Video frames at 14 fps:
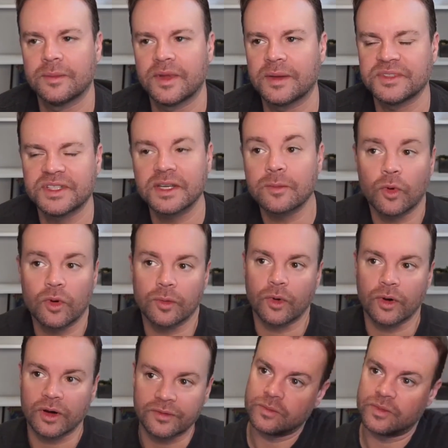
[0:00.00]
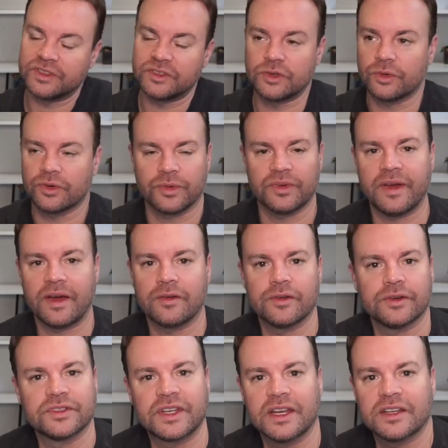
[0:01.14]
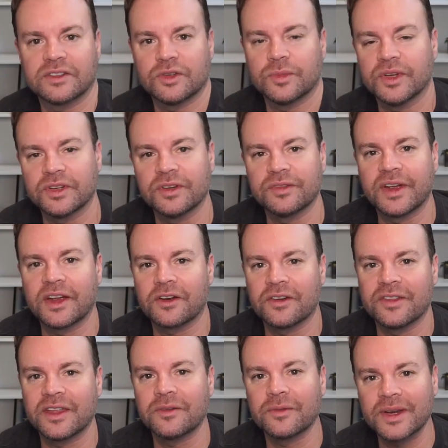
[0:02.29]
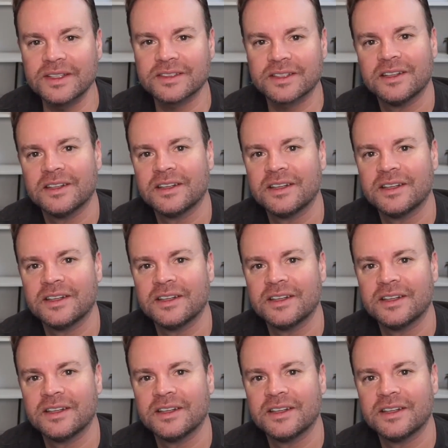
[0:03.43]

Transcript: But I'm seeing more and more of it. These 2 or 3 founders getting to $1 million of ARR, then raising.